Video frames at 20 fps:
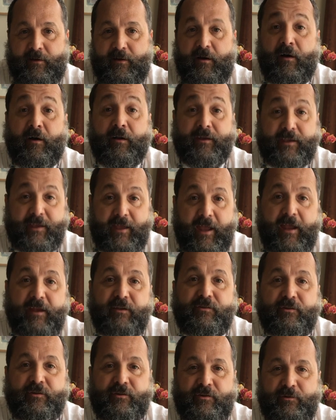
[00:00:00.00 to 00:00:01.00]
On
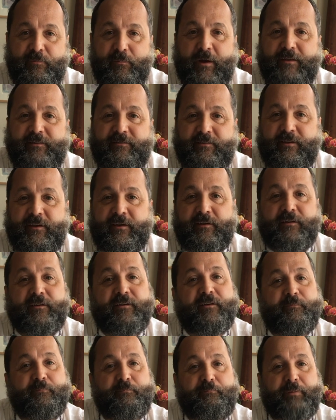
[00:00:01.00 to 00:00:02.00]
occasion, you might see a
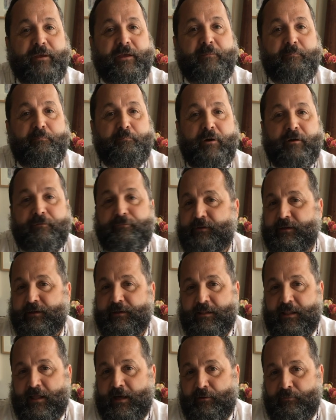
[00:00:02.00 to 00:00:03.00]
big puffy
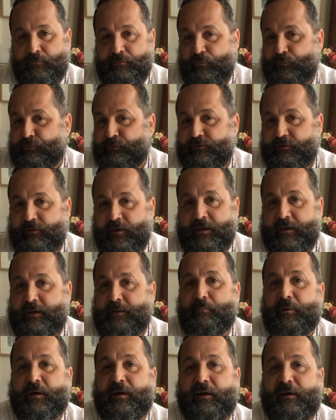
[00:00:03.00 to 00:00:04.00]
cloud go
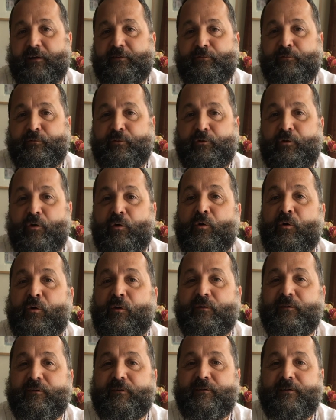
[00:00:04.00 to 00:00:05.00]
scudding by through the hole.